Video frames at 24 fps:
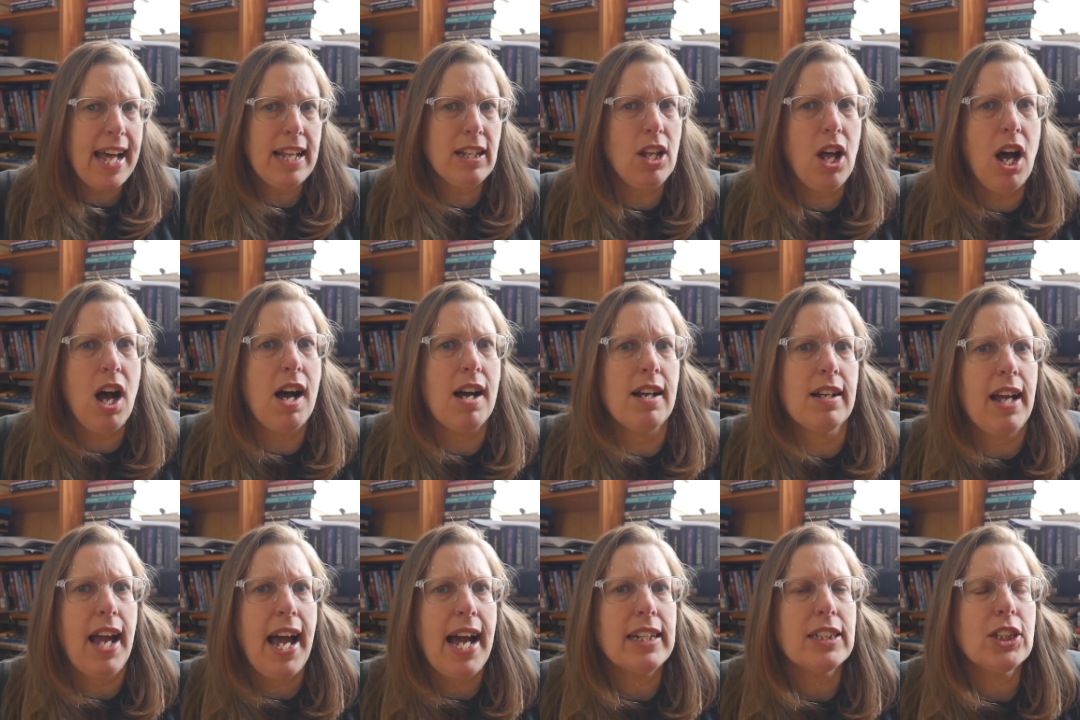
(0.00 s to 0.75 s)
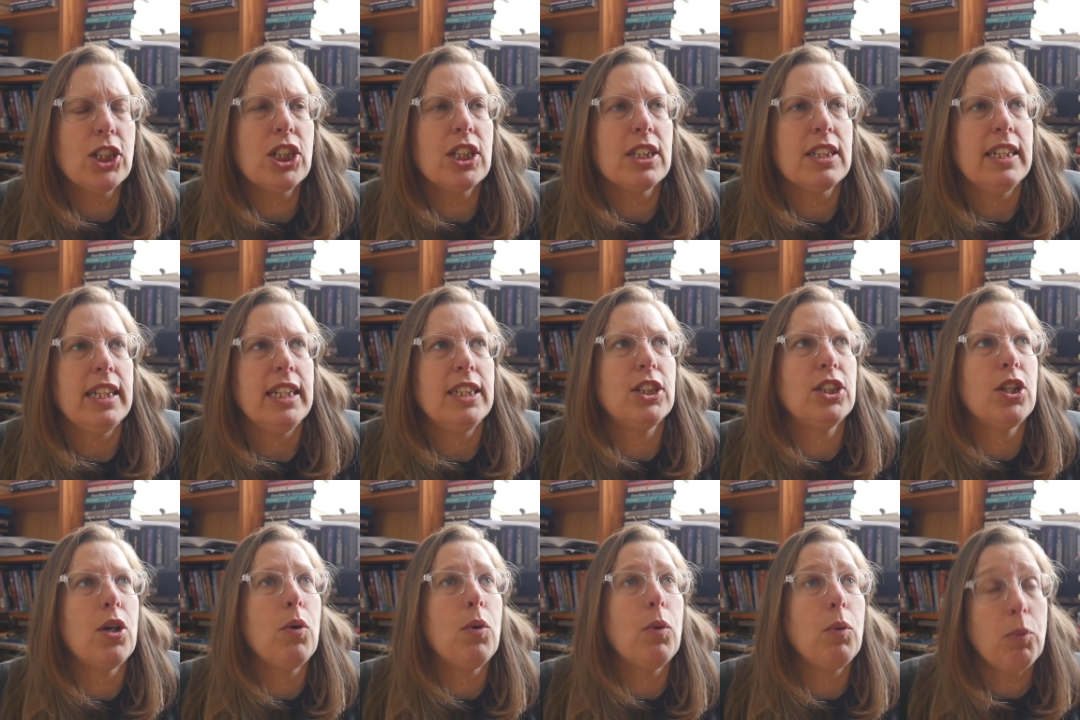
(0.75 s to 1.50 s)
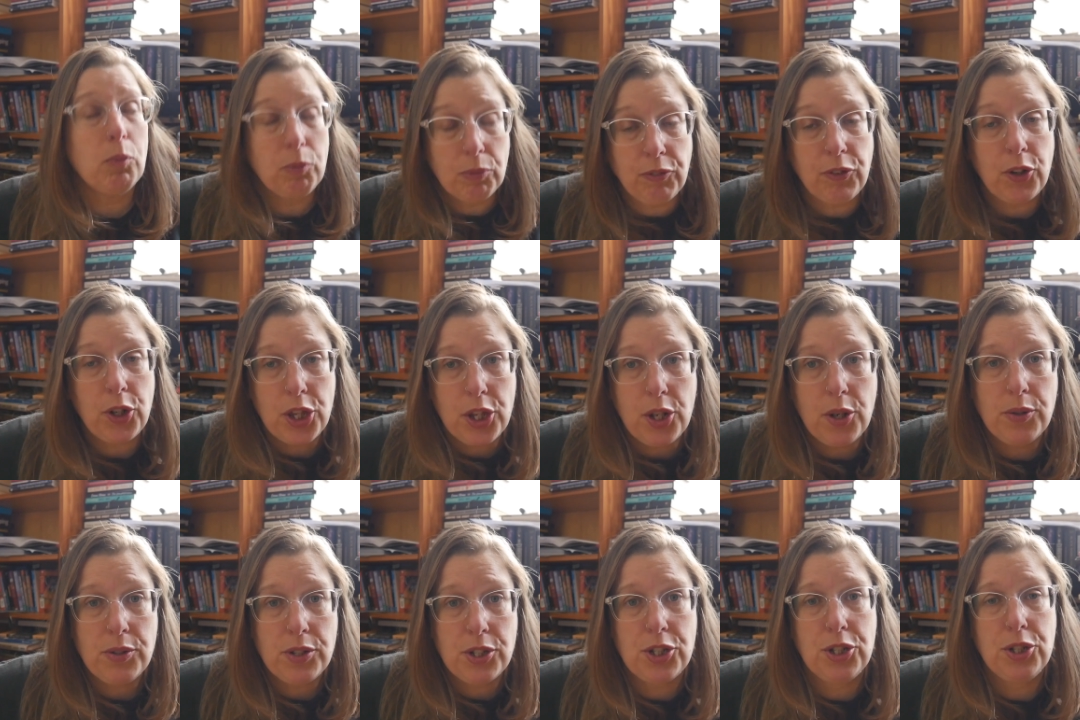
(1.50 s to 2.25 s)
that long actually. So for
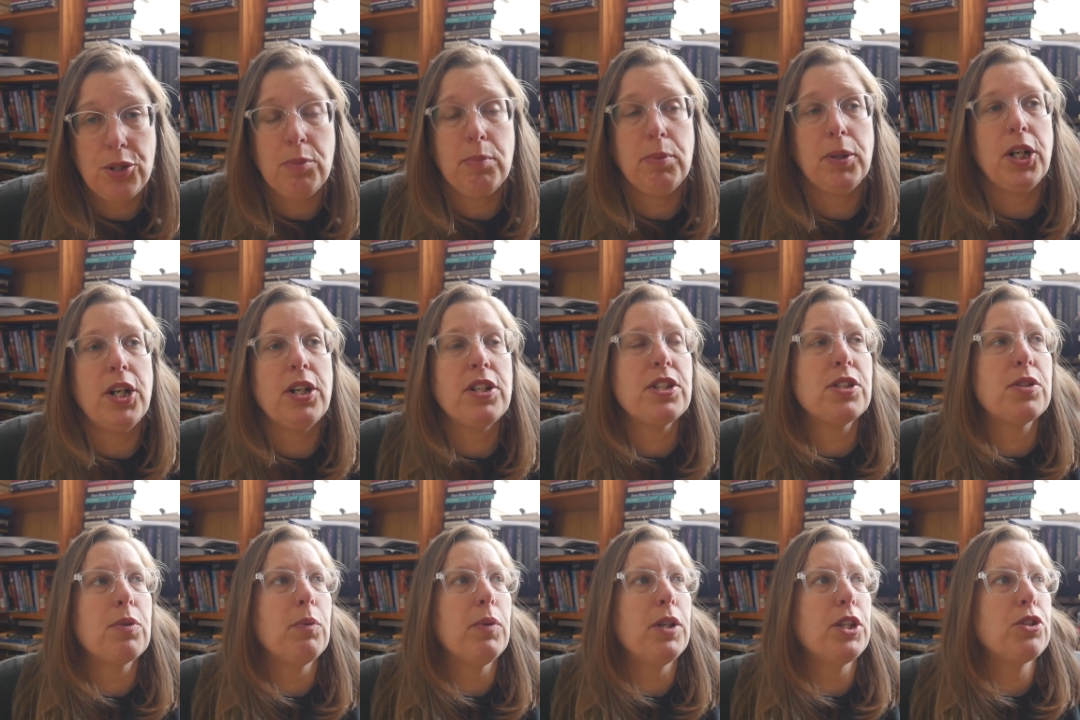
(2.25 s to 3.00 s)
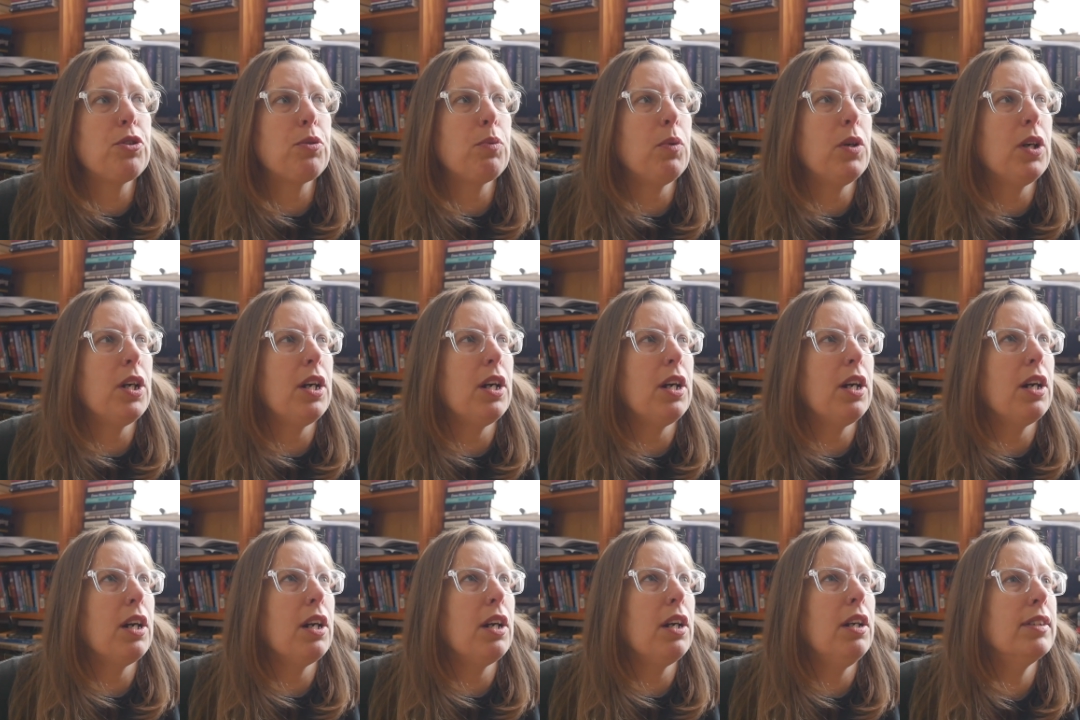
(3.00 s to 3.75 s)
those two books which were